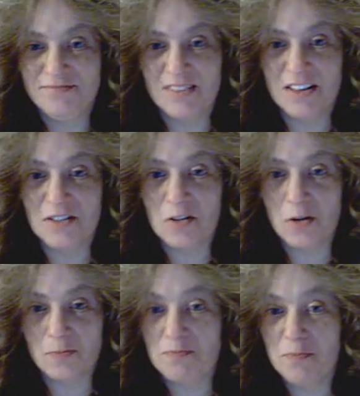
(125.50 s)
into the
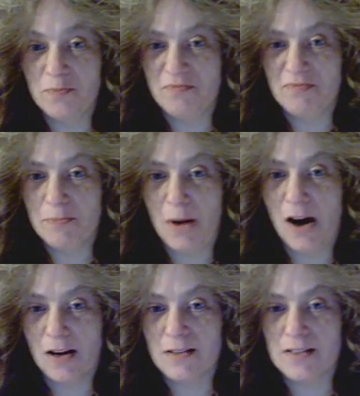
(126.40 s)

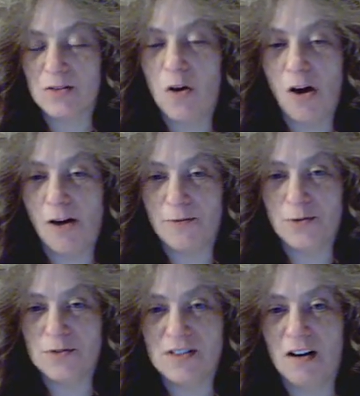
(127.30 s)
pockets and
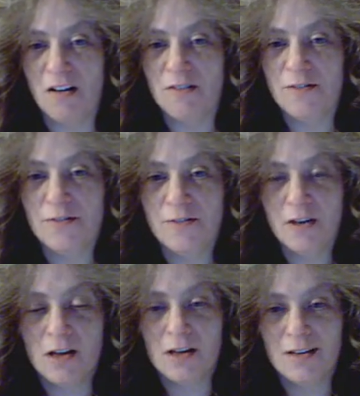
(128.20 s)
coffers of
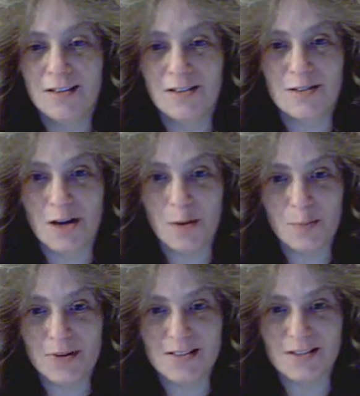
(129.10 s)

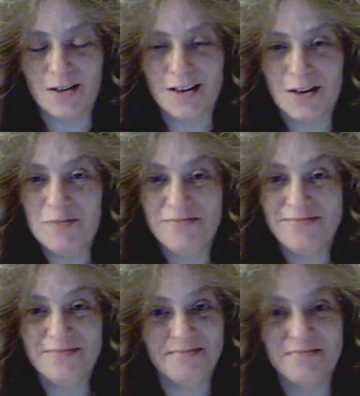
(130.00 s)
companies like
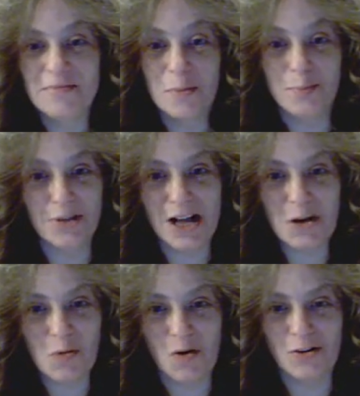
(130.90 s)

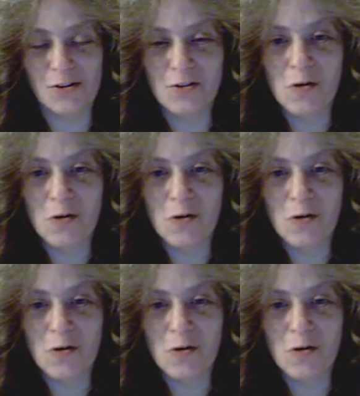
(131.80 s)
Blackwater,